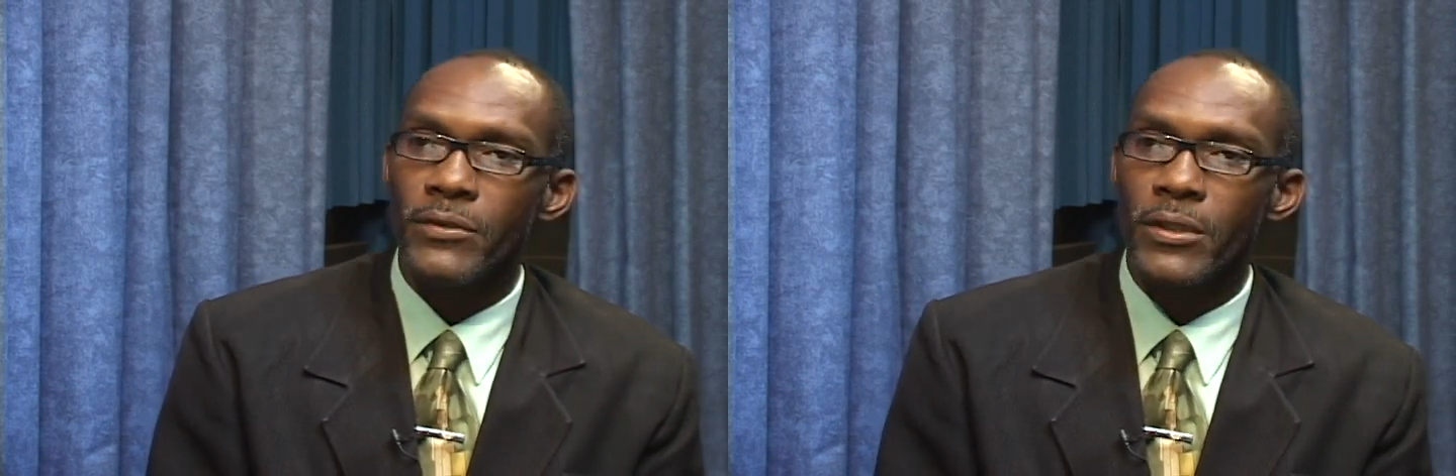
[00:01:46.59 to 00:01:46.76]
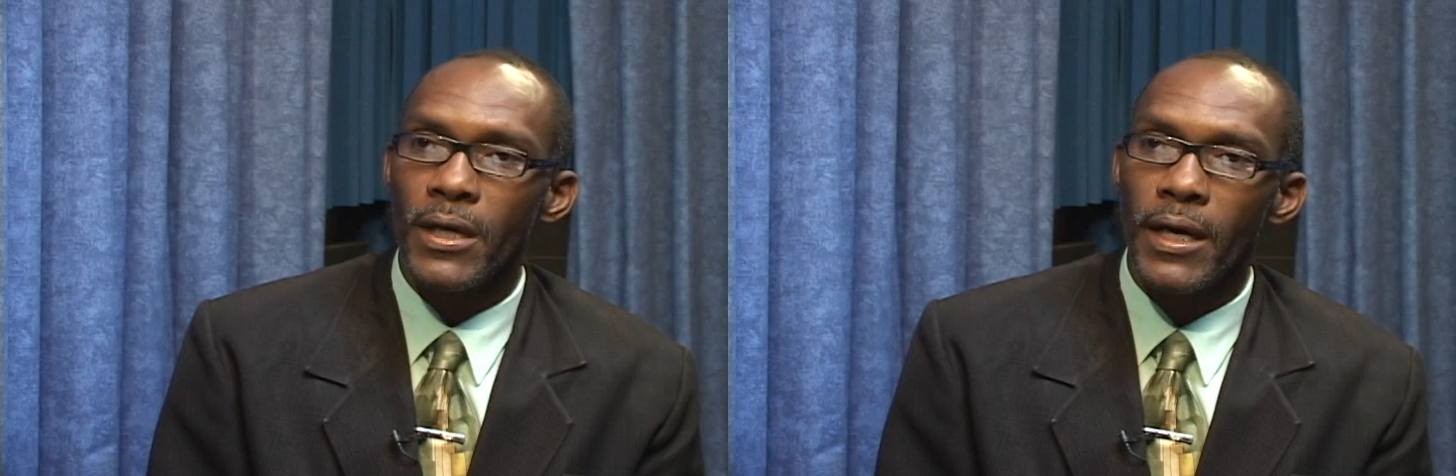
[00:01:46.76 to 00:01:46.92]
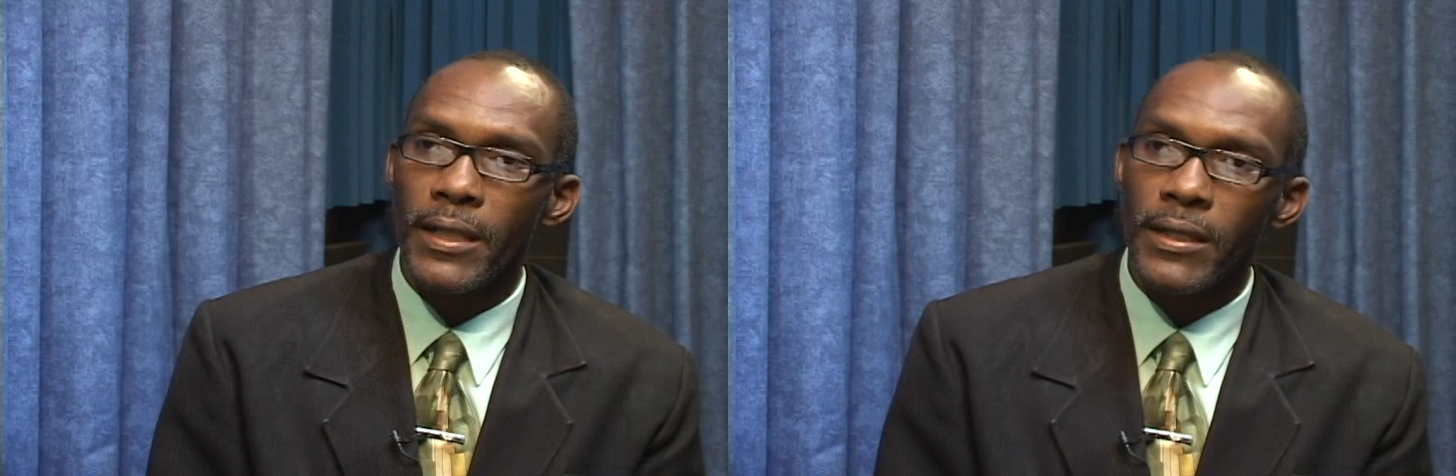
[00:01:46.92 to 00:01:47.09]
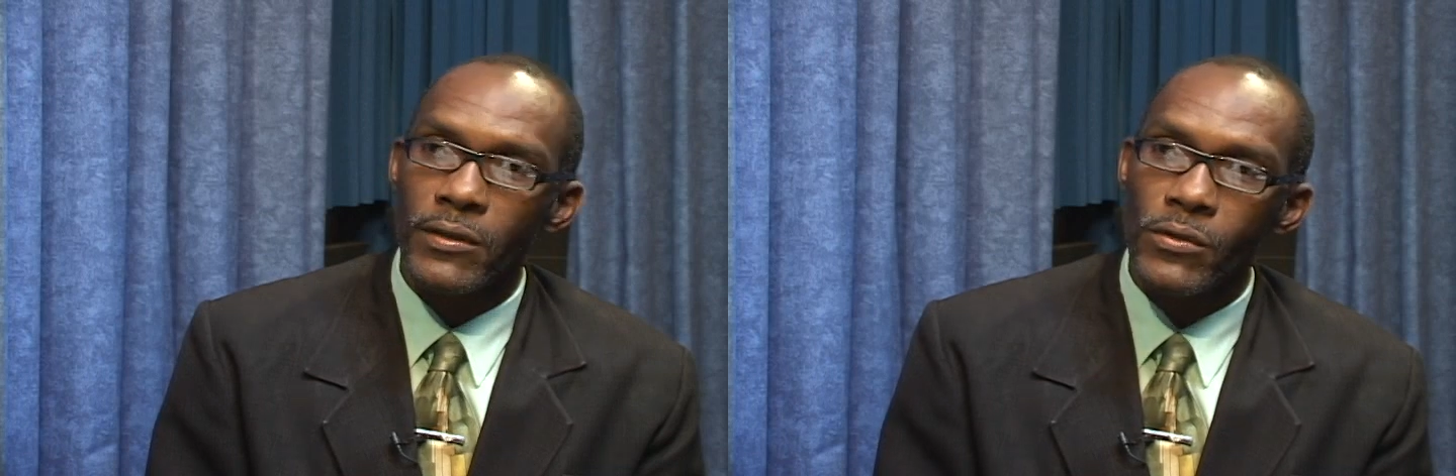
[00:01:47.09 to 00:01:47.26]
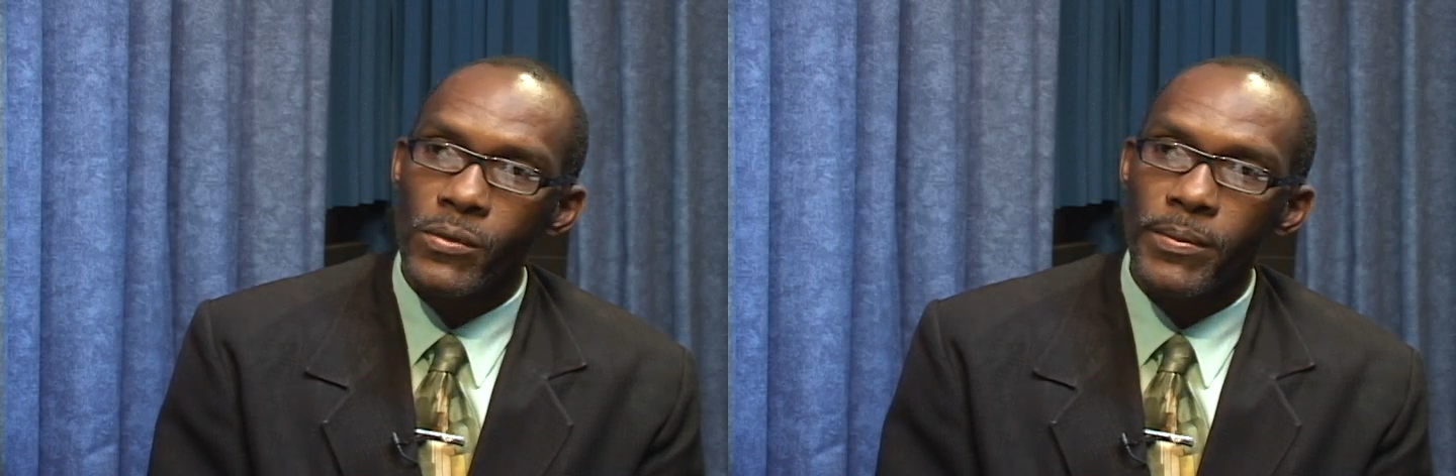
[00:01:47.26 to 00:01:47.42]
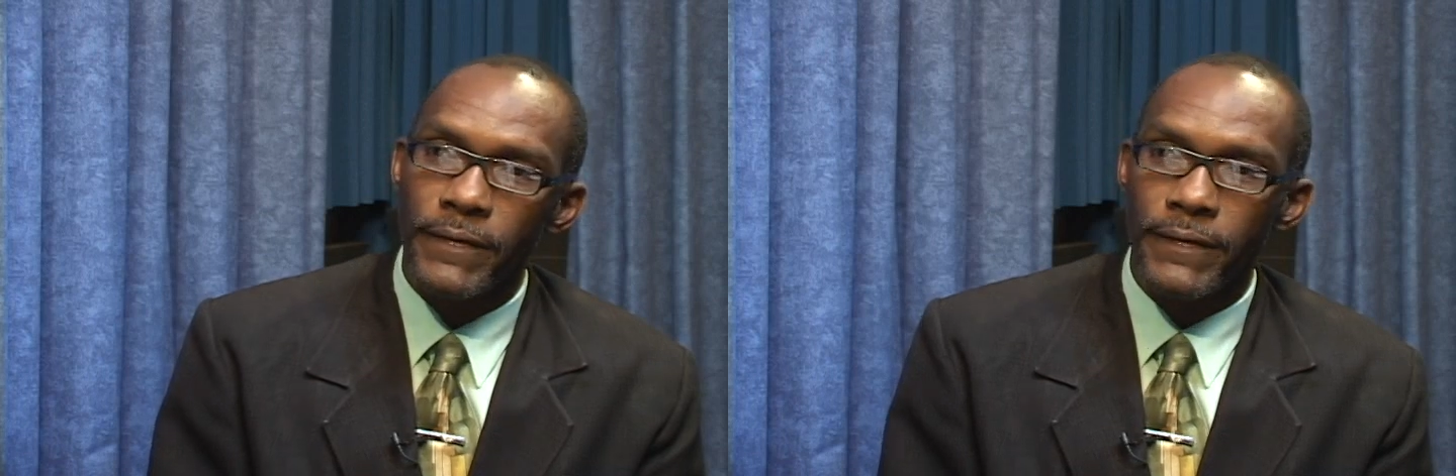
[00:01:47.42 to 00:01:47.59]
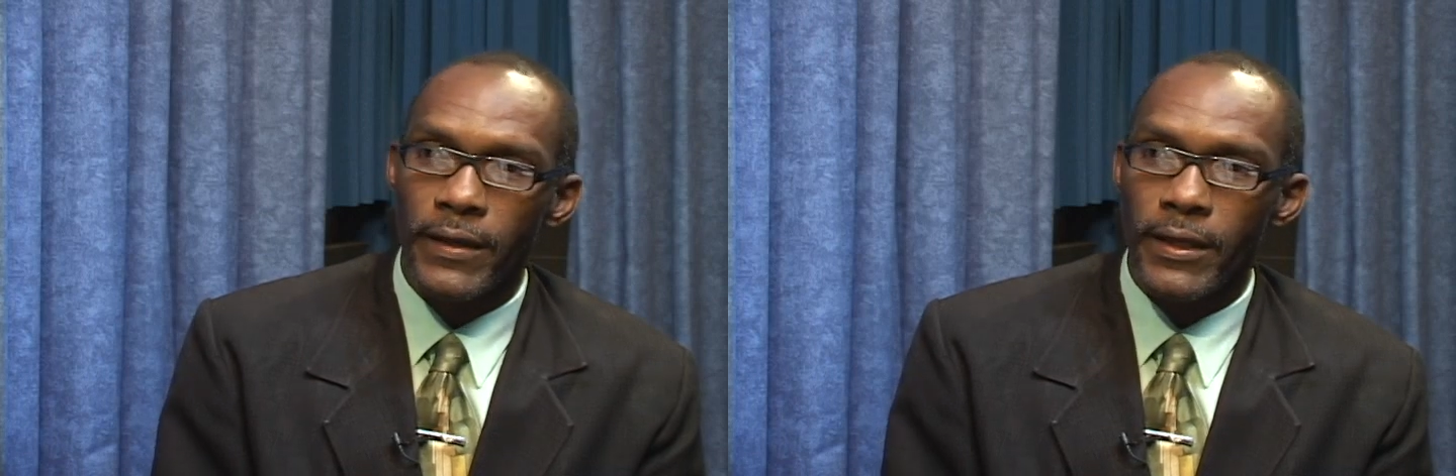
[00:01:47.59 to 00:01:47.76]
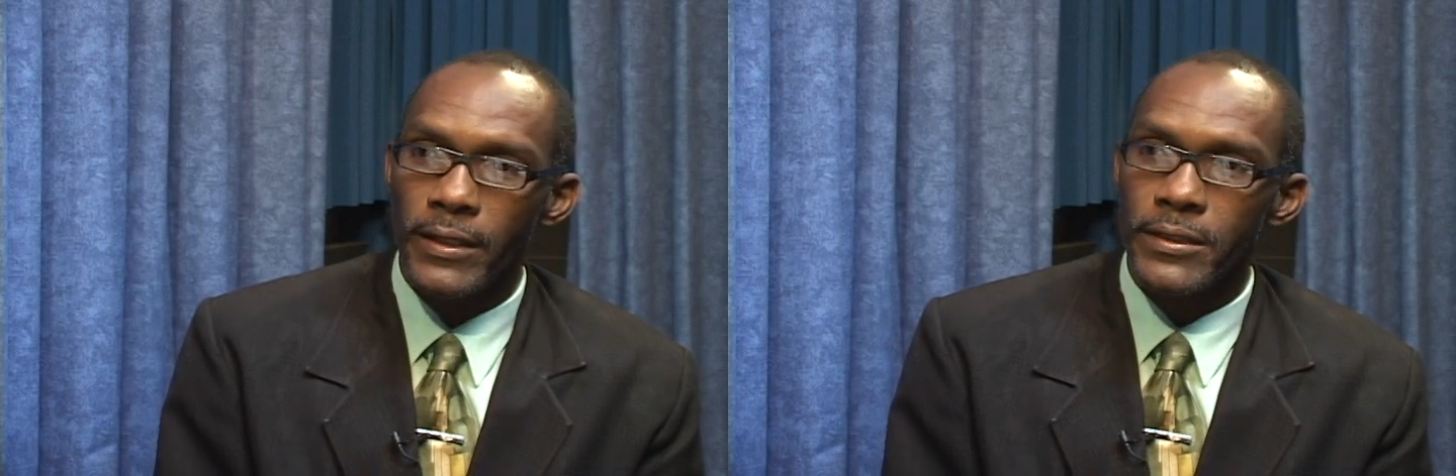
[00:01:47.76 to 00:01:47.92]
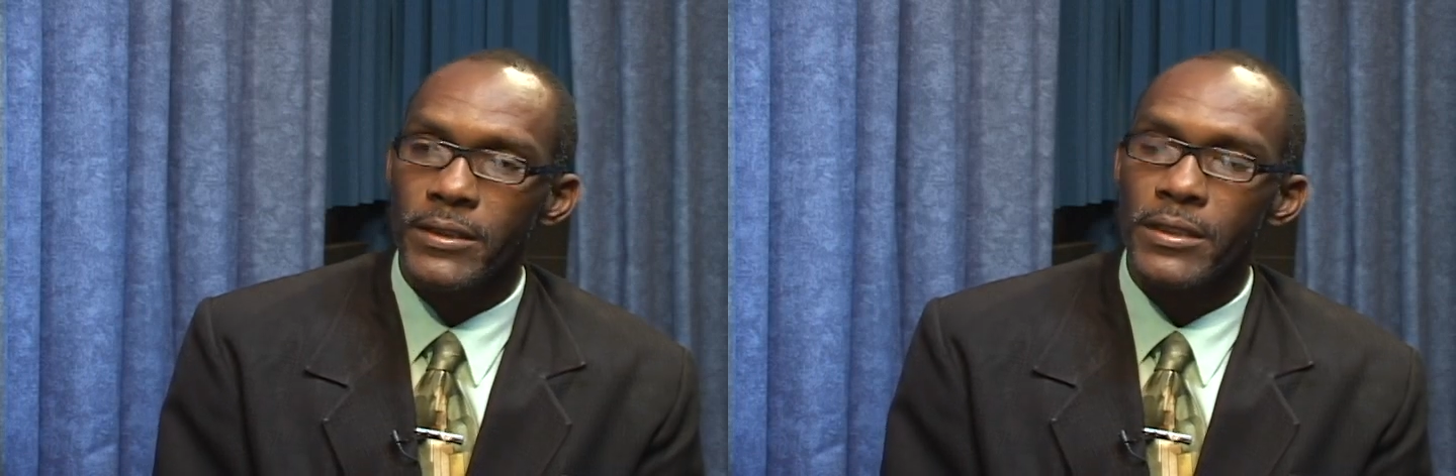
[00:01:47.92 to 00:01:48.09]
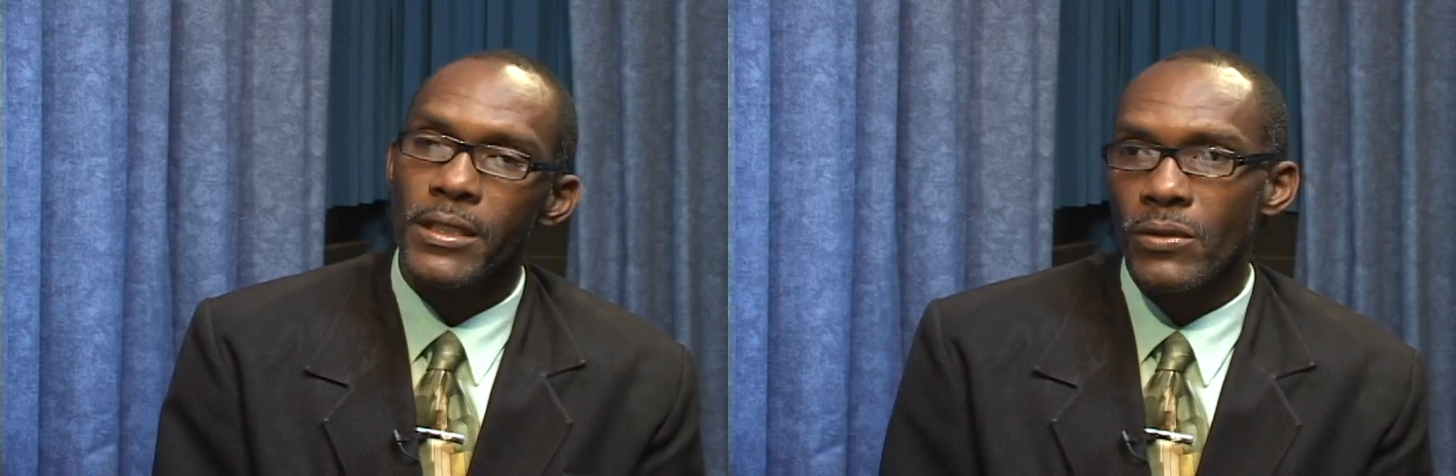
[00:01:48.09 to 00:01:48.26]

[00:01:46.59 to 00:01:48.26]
to God, a group of eight,